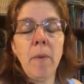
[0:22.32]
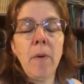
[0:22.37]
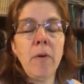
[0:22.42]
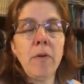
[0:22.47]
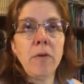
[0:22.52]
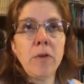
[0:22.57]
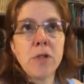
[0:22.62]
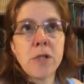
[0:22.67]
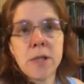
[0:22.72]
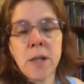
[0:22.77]

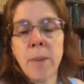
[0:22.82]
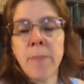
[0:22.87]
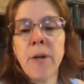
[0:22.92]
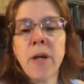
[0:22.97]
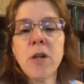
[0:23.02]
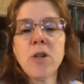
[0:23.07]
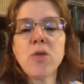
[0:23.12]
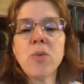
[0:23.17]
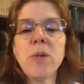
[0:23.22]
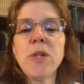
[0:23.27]
some
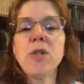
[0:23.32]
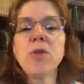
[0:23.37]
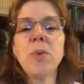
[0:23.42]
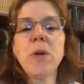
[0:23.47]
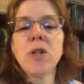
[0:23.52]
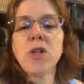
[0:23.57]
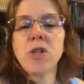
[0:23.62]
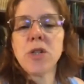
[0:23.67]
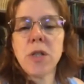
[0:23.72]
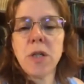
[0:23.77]
years we
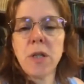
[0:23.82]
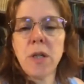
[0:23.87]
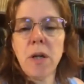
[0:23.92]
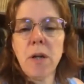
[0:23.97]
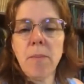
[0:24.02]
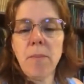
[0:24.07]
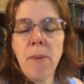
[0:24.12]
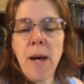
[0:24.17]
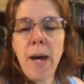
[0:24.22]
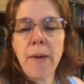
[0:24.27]
switched to
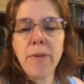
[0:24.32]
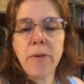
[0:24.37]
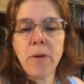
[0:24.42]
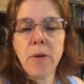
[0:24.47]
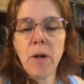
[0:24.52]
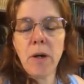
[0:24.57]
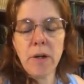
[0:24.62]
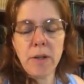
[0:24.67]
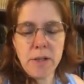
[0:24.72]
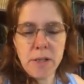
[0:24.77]

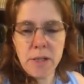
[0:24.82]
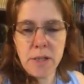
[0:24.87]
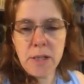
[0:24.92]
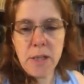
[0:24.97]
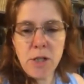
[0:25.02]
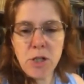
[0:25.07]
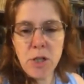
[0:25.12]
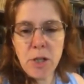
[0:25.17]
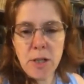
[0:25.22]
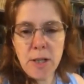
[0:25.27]
to
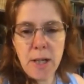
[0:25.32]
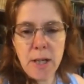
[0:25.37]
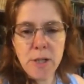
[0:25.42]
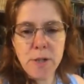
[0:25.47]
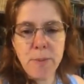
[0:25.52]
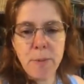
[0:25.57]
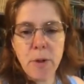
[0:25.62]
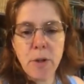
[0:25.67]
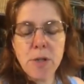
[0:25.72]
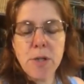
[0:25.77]
teaching
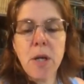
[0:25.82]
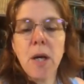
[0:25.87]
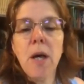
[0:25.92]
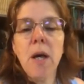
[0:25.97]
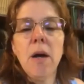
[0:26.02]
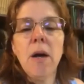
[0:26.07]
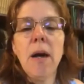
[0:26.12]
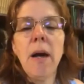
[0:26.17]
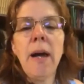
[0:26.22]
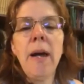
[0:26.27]
textbooks.
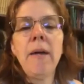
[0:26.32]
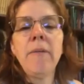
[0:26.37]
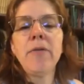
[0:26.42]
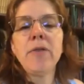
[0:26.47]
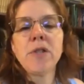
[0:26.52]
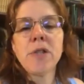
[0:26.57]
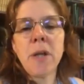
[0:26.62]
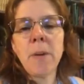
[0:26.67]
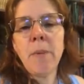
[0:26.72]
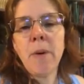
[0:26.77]
And
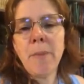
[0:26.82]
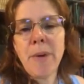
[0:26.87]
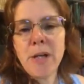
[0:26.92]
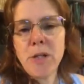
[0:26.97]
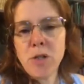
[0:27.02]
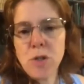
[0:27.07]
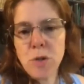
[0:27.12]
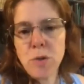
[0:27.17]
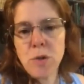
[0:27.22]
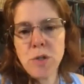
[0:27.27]
for some of my
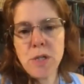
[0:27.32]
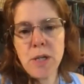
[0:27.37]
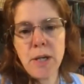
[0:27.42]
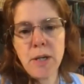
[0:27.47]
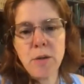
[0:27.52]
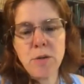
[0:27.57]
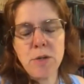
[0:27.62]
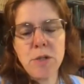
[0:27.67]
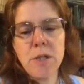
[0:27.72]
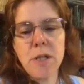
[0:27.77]
students I
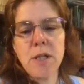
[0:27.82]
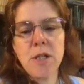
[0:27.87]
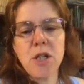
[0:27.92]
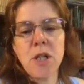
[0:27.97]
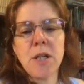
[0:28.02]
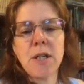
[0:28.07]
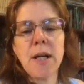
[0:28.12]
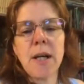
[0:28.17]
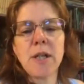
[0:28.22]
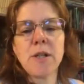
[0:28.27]
used
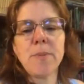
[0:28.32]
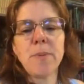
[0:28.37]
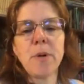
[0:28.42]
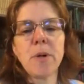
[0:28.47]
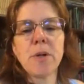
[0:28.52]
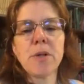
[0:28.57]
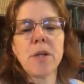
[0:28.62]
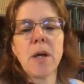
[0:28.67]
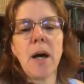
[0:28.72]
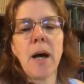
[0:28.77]
teaching
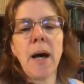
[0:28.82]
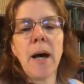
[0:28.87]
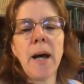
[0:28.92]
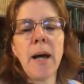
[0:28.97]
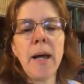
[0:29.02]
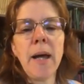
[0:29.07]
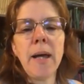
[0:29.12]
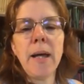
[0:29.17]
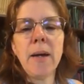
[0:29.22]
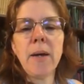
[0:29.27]
textbooks.
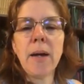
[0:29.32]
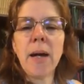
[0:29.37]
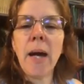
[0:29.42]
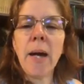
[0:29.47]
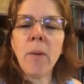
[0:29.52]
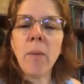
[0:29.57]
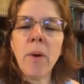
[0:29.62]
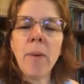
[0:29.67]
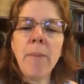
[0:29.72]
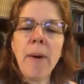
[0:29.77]
I
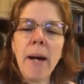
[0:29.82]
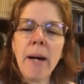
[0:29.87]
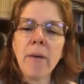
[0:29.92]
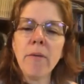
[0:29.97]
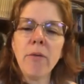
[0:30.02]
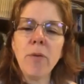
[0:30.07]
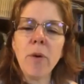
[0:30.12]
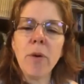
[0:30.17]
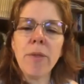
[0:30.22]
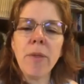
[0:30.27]
kind of went back
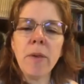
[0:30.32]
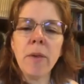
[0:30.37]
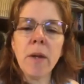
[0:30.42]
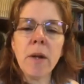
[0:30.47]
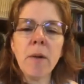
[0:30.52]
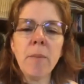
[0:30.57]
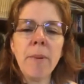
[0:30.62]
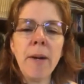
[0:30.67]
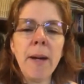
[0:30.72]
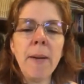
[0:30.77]
and forth a
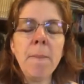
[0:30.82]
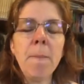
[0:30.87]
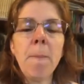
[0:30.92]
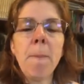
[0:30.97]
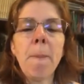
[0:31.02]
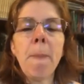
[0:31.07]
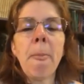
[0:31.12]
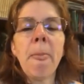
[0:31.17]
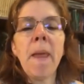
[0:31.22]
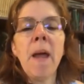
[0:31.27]
little bit.
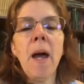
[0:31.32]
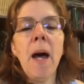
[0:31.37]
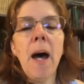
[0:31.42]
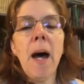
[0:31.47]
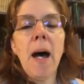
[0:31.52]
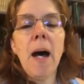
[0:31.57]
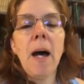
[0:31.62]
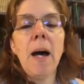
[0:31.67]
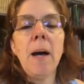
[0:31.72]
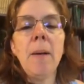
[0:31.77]

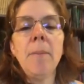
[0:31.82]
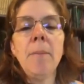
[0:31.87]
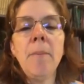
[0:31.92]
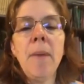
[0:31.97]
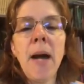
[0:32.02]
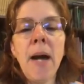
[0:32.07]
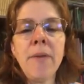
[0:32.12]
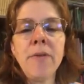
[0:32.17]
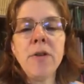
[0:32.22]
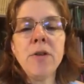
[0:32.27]

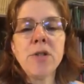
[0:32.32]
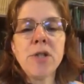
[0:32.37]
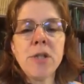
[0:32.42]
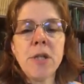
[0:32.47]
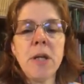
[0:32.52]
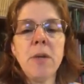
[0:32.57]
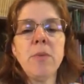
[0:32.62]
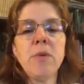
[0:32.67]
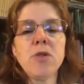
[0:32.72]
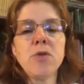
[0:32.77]

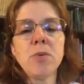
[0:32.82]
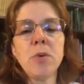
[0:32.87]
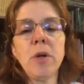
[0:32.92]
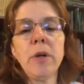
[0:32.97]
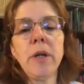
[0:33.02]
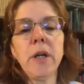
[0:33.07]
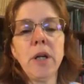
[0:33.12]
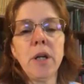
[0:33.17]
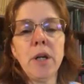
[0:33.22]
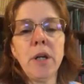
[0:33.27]
Math-U-See was
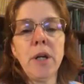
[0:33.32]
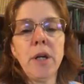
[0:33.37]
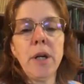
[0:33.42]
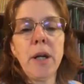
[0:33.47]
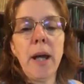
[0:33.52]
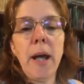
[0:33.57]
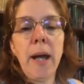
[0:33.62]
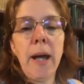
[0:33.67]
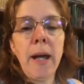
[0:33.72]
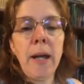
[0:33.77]
really
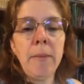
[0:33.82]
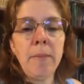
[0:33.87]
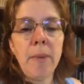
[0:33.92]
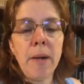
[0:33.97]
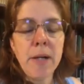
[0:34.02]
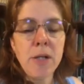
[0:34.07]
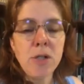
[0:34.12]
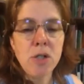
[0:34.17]
good, and my